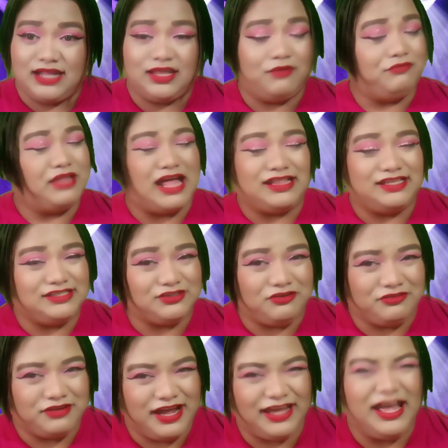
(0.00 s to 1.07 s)
If that is
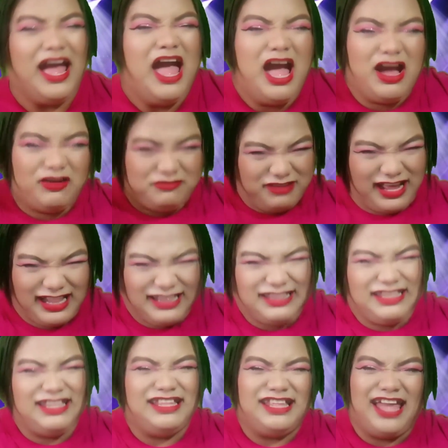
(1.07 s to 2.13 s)
correct,
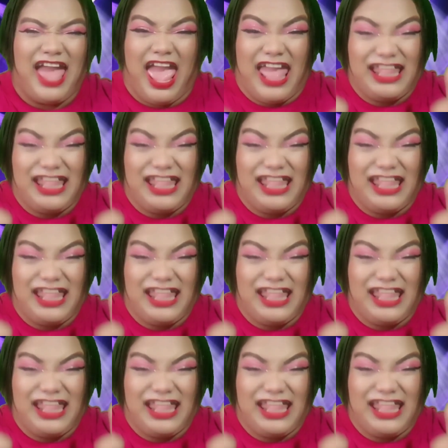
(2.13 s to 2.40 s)
it's